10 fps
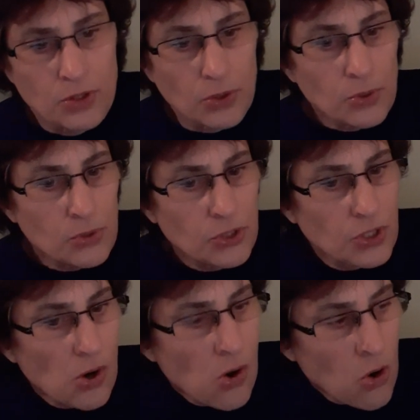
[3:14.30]
to
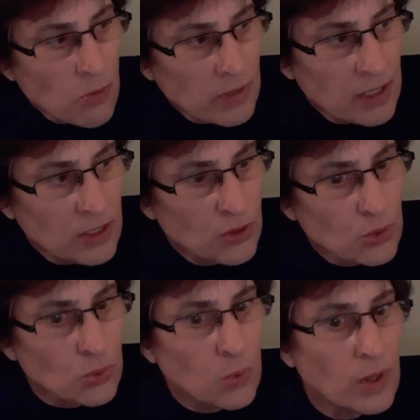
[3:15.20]
show me the
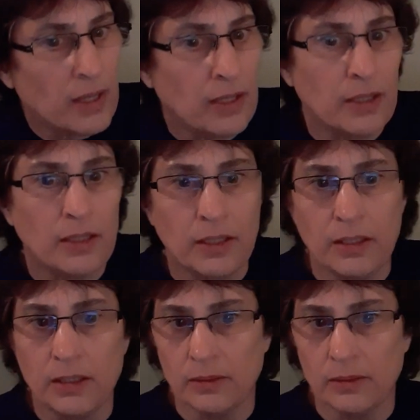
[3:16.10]
way.